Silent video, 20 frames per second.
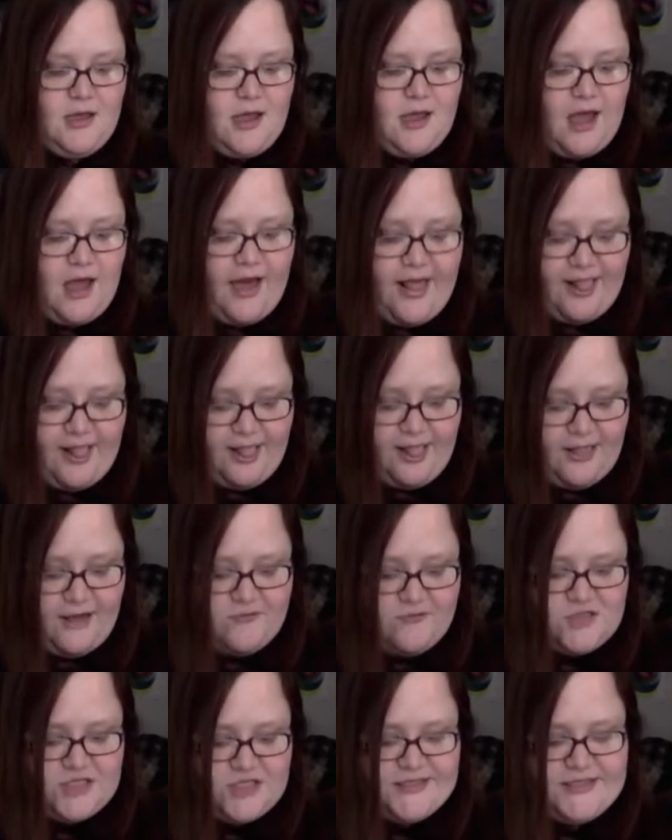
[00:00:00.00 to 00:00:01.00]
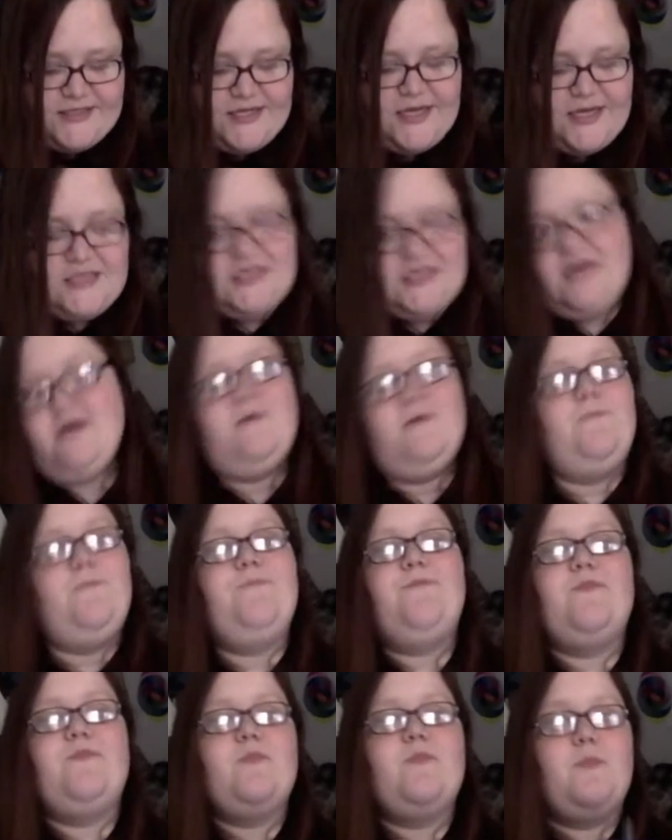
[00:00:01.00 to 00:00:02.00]
I love just sitting down,
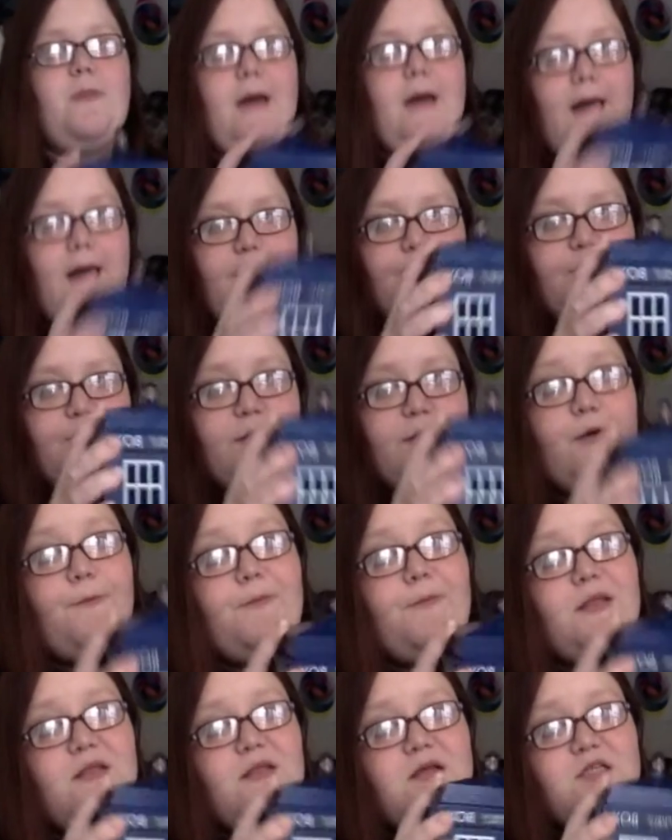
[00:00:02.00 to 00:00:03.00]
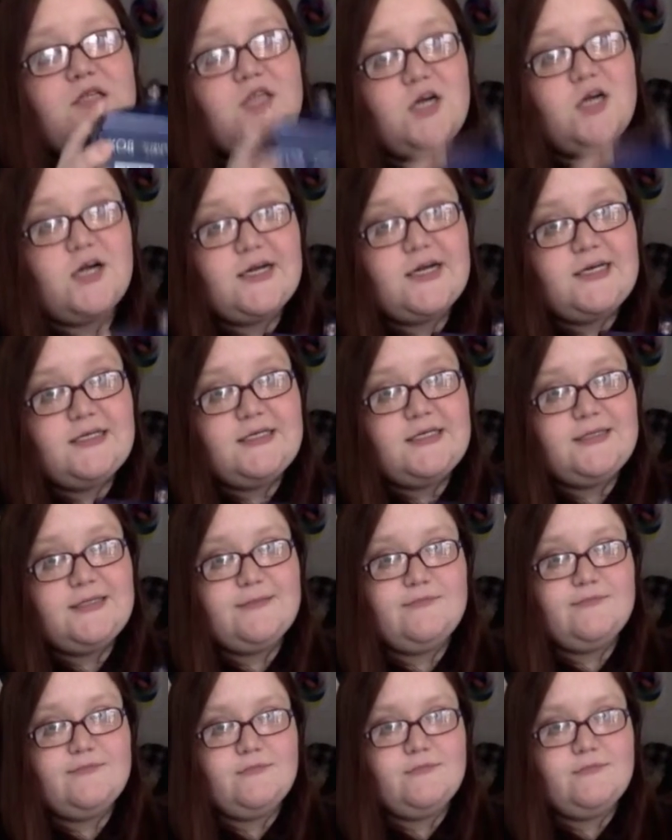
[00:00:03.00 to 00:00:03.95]
popping open the TARDIS,